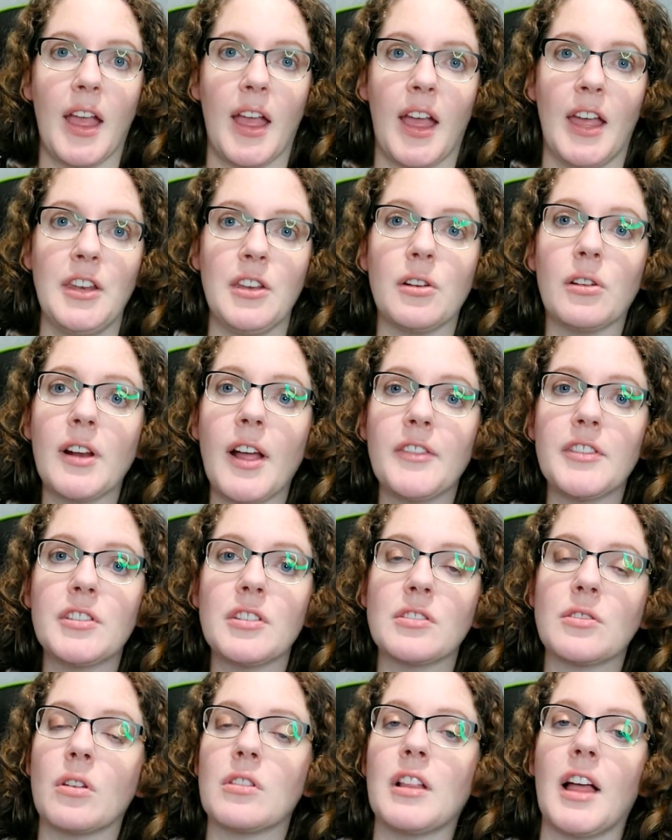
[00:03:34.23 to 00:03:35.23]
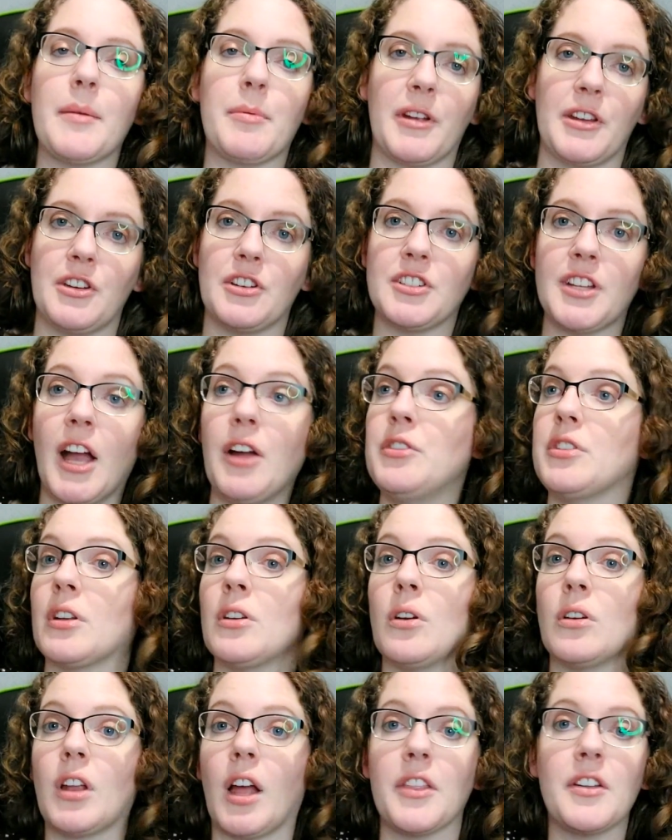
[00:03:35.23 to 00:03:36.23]
And you don't have to just go to the library in your town, you
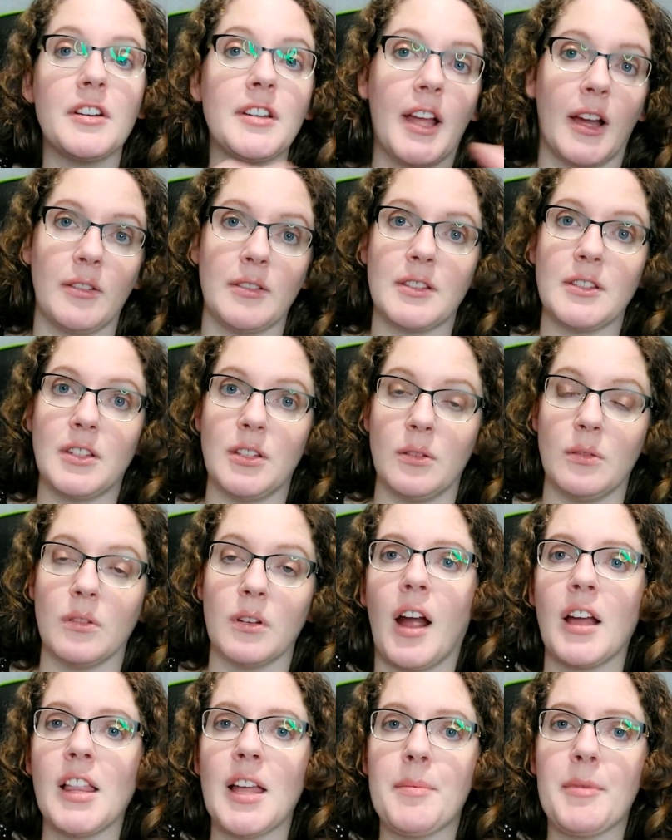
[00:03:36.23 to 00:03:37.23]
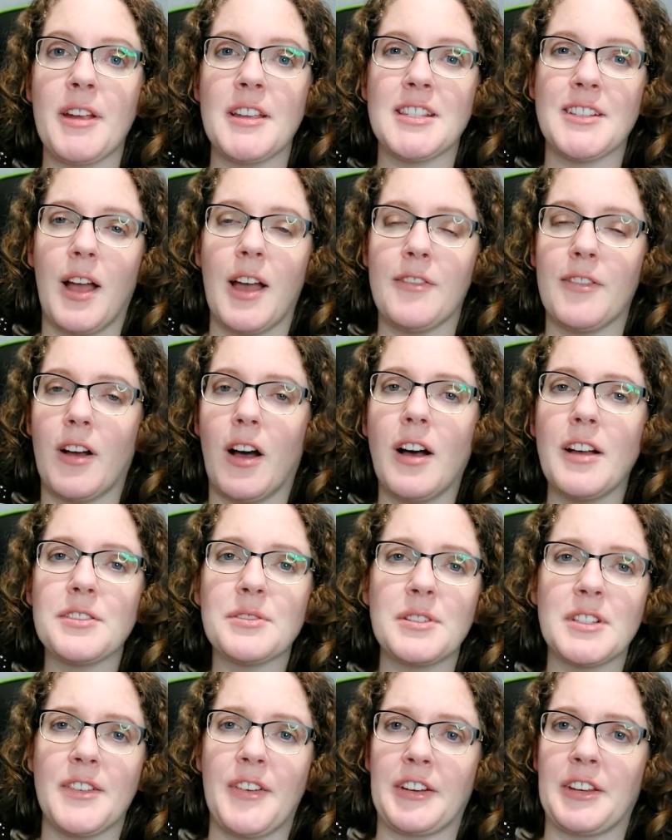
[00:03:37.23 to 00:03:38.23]
can go to other towns too. Our libraries have all
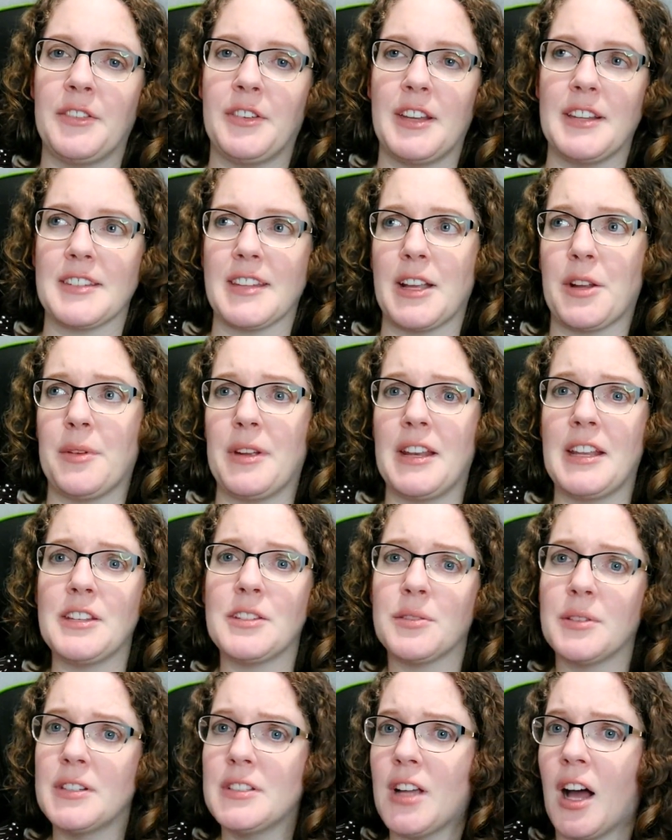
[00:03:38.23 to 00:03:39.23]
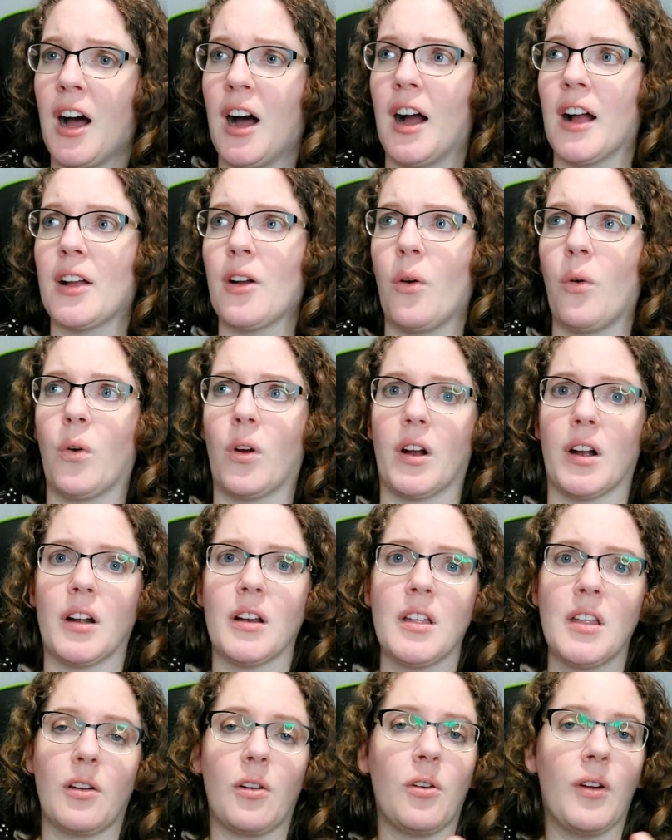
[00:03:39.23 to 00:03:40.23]
sorts of activities like reading to a dog
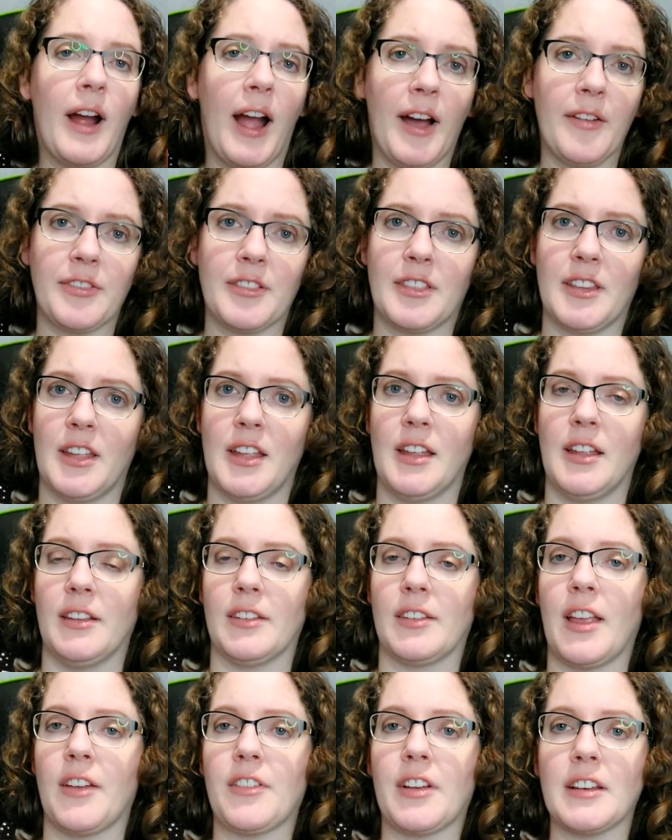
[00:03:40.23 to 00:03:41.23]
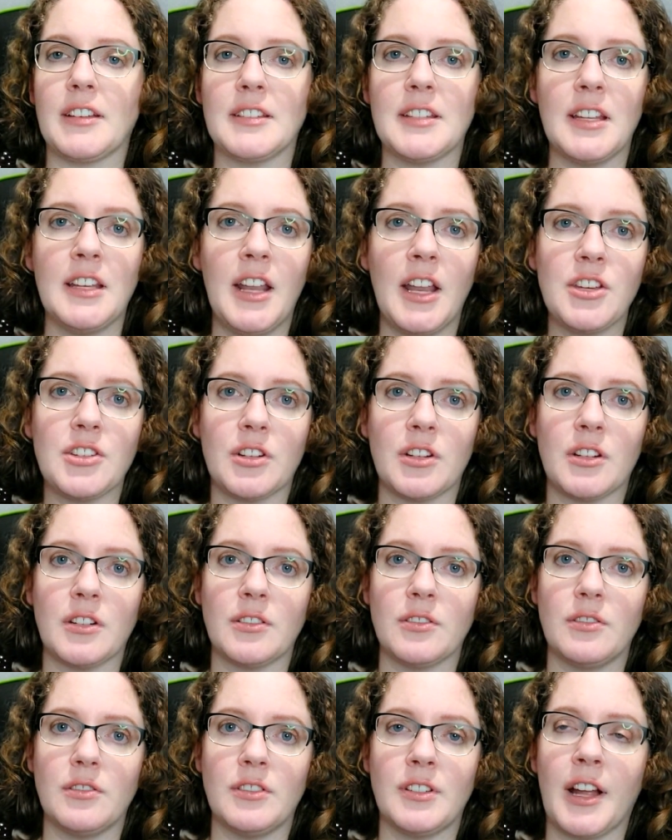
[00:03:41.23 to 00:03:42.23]
or craft things. They've got
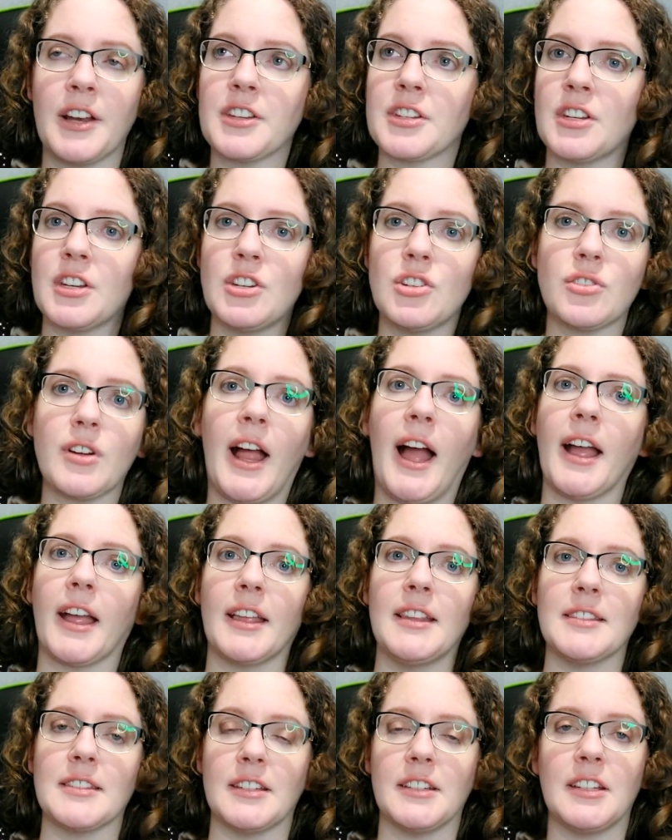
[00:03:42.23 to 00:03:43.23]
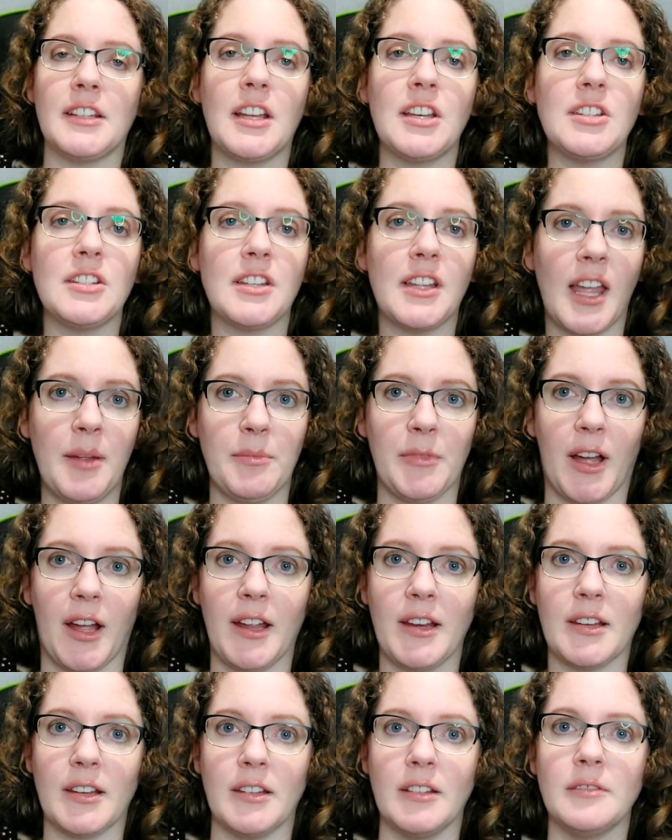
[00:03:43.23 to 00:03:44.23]
teenager Dungeon and Dragons and teenage game
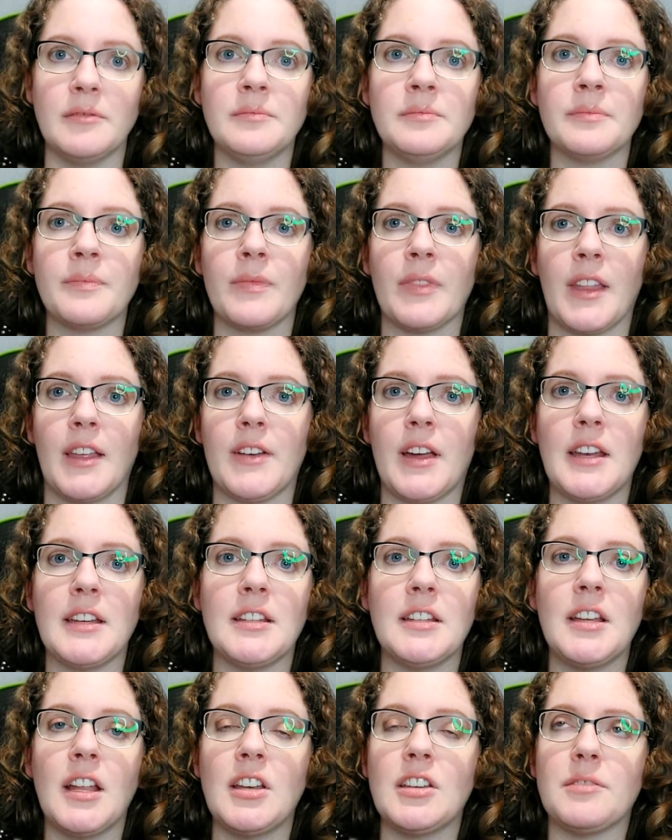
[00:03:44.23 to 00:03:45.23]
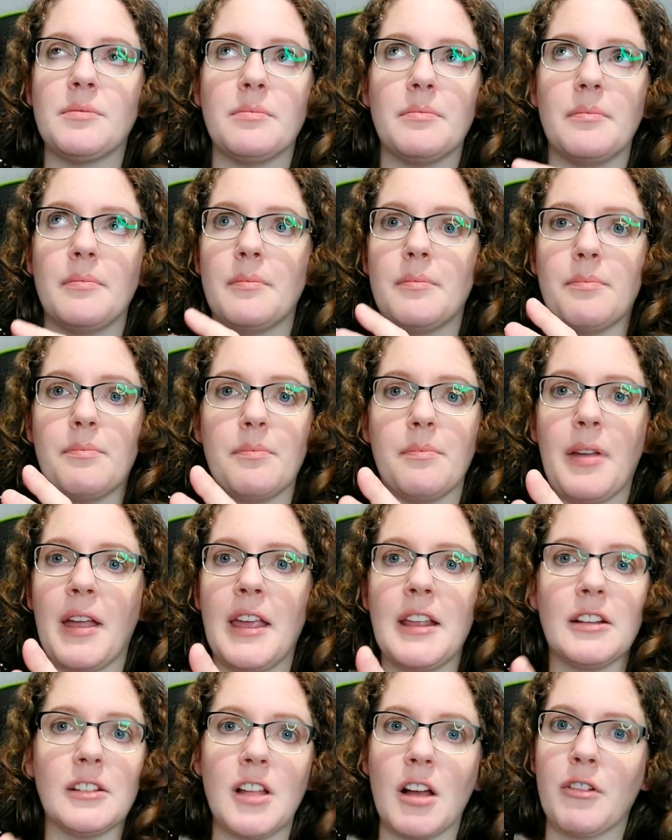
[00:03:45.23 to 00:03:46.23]
night and had a teenage
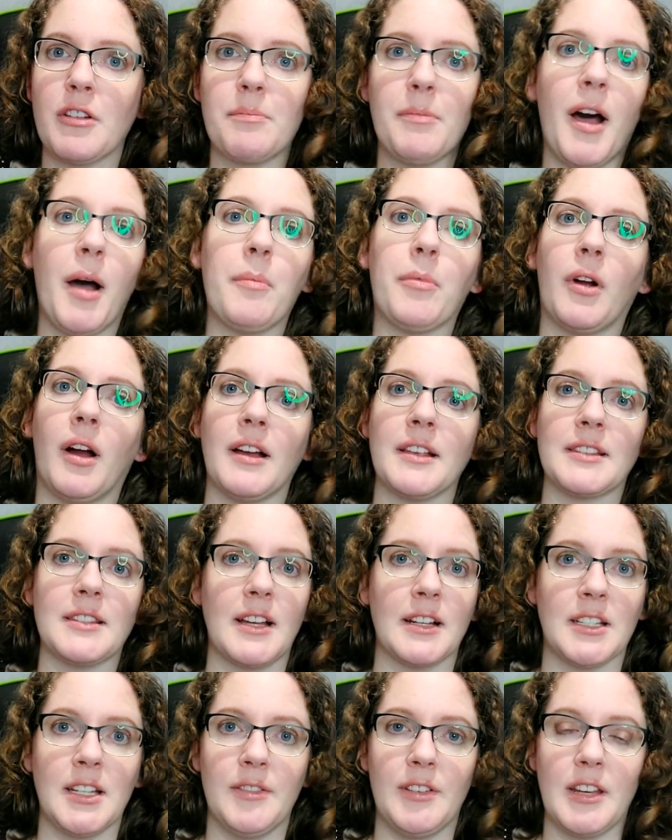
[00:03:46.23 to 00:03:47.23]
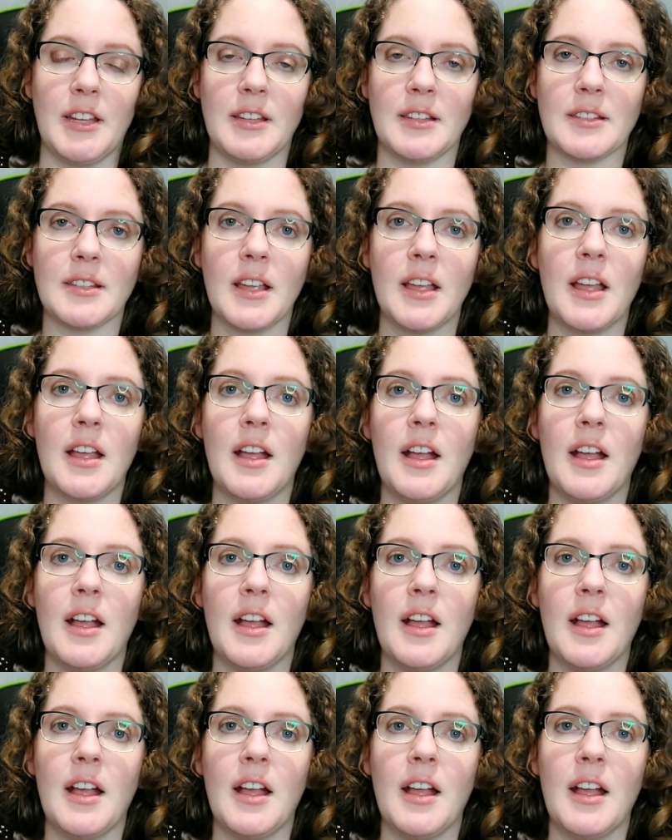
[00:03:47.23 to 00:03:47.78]
paint along with Bob Ross activities.